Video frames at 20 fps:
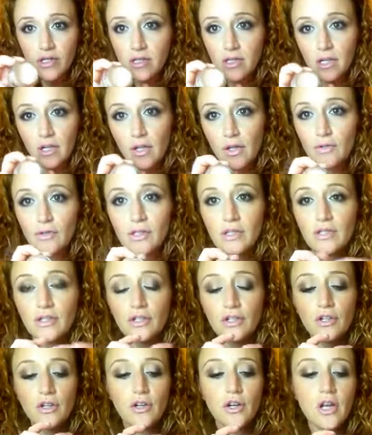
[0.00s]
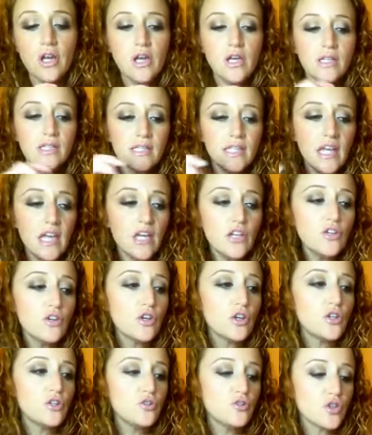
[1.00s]
is the closest to your skin. You
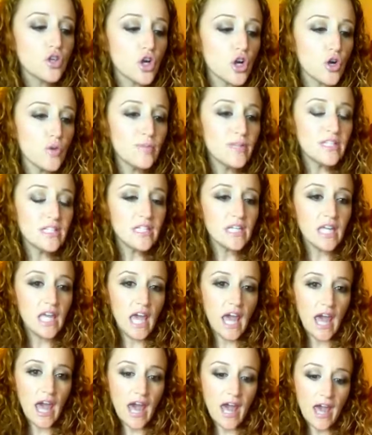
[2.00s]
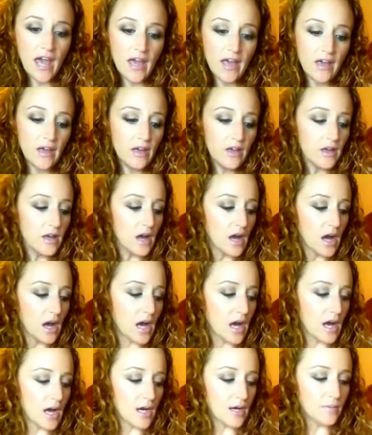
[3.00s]
can use Urban Decay.
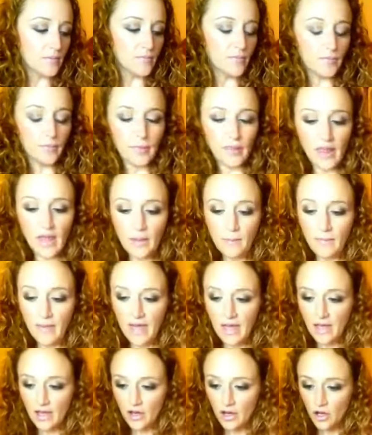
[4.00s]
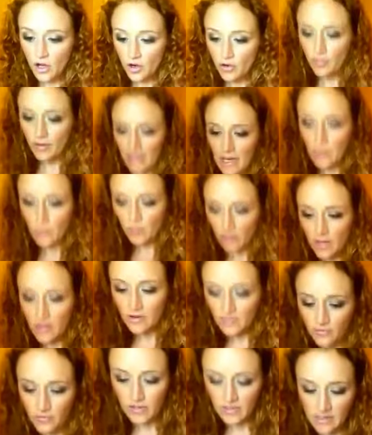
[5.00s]
They make a great one
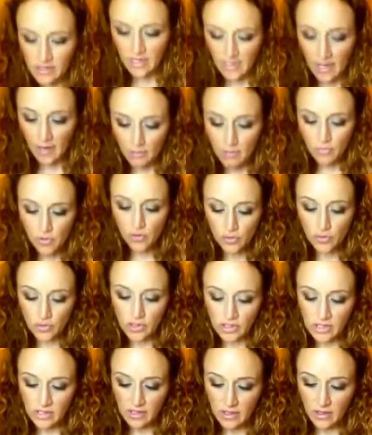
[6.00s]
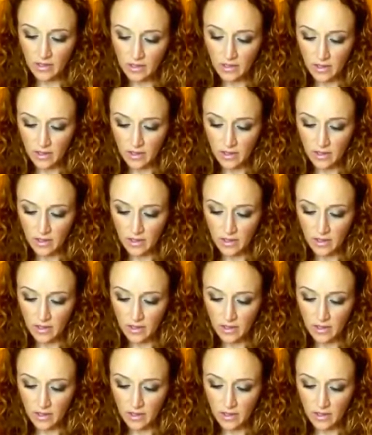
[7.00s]
that feels like a mousse.